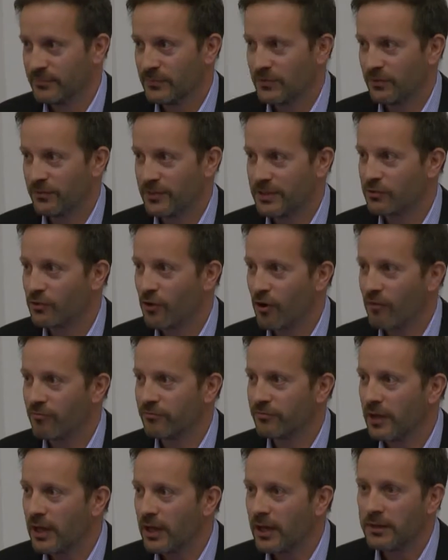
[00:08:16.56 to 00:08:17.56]
Think of
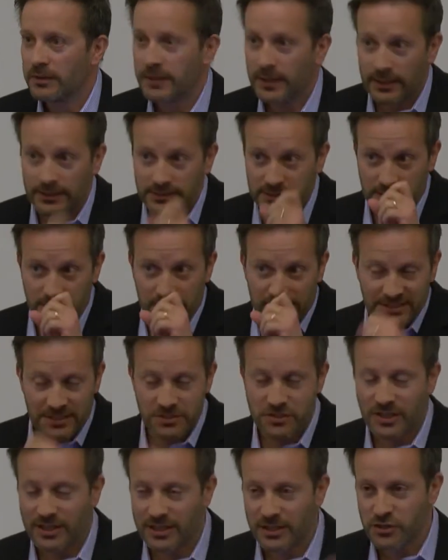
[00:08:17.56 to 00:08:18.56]
it's
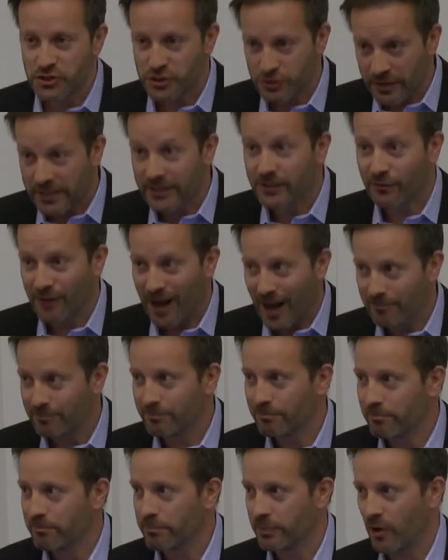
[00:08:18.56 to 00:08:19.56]
essentially a
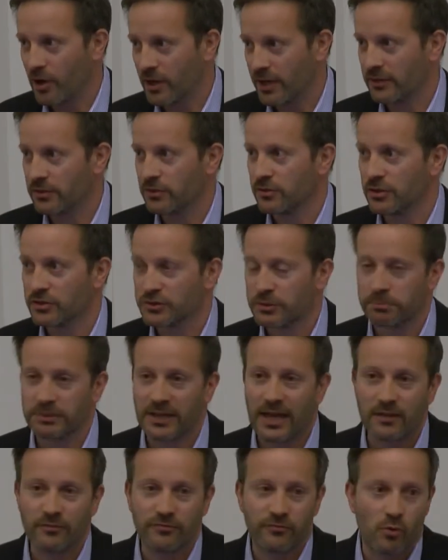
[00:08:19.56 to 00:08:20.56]
shrink-wrap product. It's a
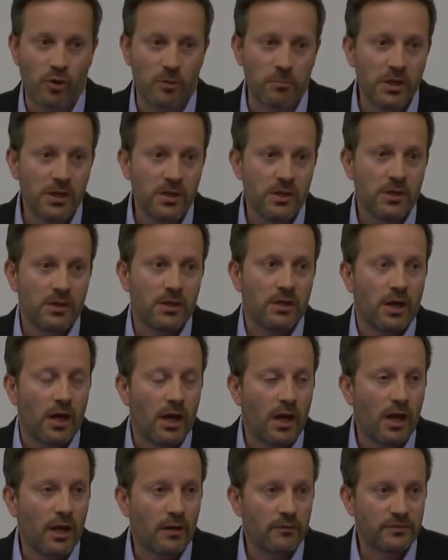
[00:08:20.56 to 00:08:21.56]
platform.
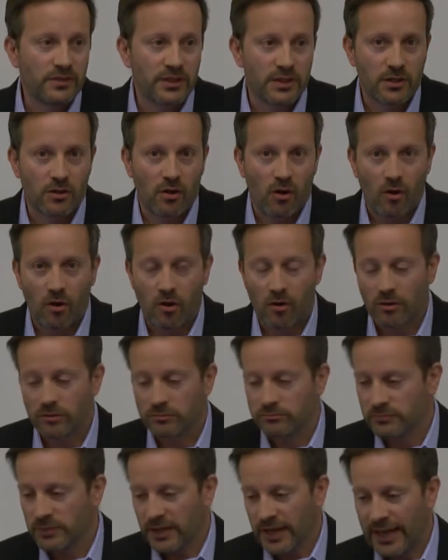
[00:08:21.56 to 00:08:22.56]
There are a
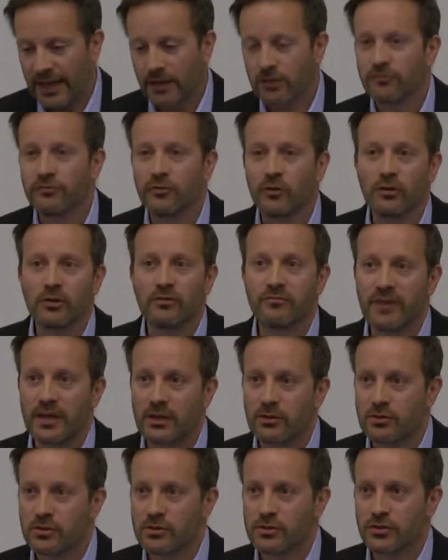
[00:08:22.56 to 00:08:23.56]
handful of
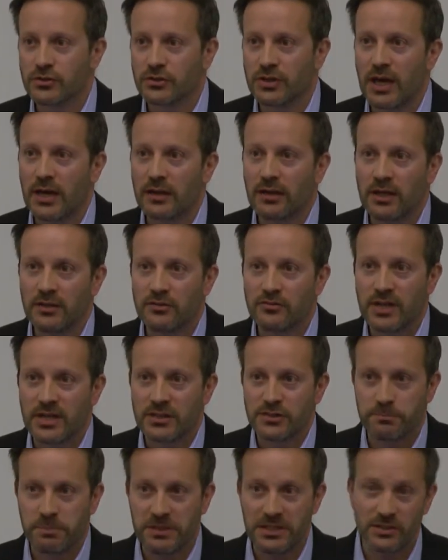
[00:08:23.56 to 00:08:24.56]
vendors that
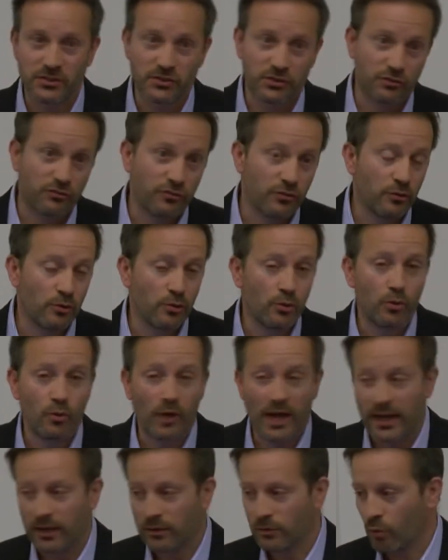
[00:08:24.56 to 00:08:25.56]
address PSD2
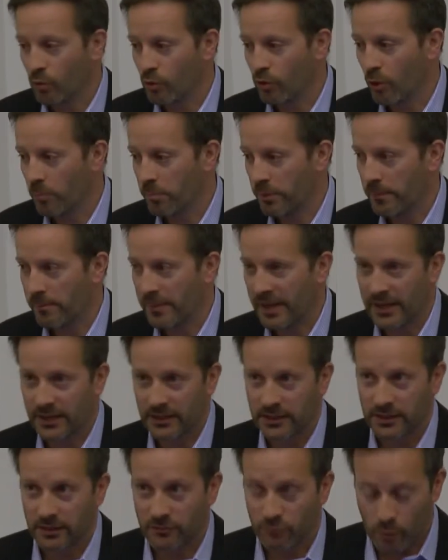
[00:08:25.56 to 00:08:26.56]
and or open
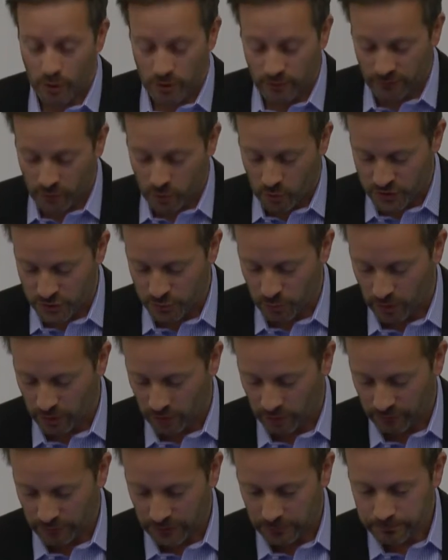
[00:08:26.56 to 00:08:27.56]
banking. We're, of course, one
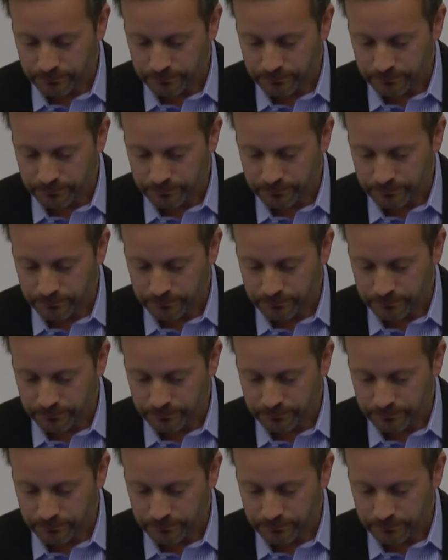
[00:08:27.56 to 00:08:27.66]
of them.